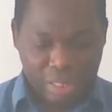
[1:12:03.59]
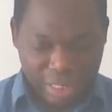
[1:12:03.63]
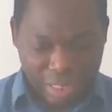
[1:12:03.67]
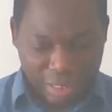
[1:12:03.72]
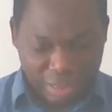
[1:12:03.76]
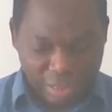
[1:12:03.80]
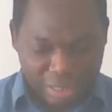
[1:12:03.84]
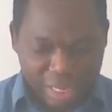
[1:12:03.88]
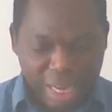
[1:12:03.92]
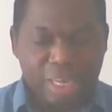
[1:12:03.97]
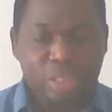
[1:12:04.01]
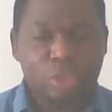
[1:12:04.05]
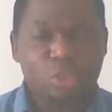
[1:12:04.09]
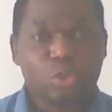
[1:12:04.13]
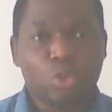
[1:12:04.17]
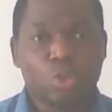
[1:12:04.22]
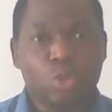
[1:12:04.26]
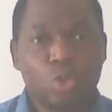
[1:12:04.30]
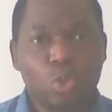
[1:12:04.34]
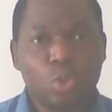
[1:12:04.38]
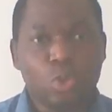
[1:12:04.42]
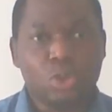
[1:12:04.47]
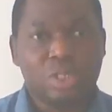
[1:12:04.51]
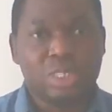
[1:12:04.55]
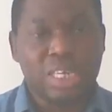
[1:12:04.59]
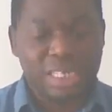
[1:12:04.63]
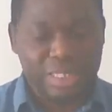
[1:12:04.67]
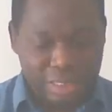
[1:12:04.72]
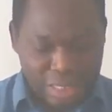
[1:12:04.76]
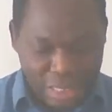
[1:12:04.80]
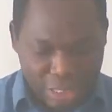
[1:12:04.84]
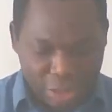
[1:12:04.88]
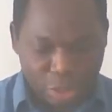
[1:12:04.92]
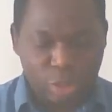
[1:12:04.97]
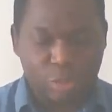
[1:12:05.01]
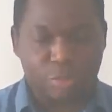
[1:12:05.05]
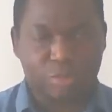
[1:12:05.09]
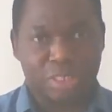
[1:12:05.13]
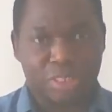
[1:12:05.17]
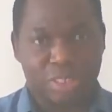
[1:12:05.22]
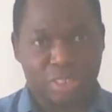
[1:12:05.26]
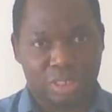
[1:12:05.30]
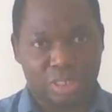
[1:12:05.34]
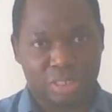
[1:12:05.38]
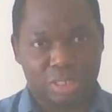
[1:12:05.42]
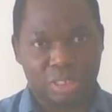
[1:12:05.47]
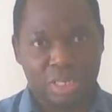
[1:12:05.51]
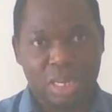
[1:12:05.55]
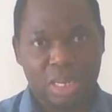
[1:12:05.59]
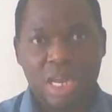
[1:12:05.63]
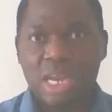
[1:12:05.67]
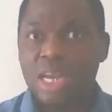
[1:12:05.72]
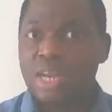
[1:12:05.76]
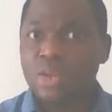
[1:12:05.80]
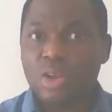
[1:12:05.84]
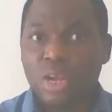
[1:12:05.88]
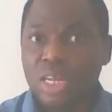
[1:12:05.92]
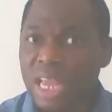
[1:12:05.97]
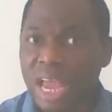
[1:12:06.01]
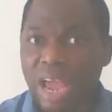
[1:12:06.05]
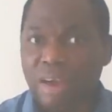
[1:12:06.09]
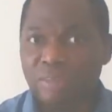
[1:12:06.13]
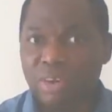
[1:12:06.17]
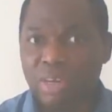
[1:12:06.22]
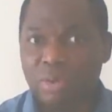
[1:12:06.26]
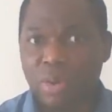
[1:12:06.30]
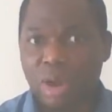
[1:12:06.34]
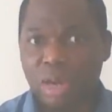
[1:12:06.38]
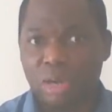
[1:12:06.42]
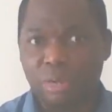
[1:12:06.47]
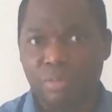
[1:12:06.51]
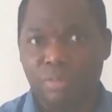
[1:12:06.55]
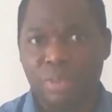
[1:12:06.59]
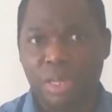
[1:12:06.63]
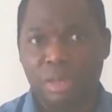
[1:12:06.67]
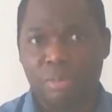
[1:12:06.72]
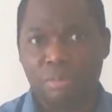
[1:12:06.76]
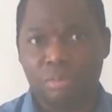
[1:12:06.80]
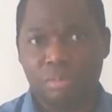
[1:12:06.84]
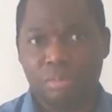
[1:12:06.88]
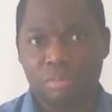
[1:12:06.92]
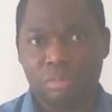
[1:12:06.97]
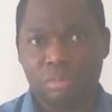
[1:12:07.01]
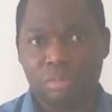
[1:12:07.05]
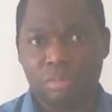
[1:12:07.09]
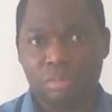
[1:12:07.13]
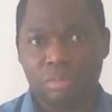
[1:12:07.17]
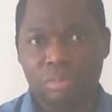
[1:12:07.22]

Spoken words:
they tend to lose their sense of reason. Not every one of them.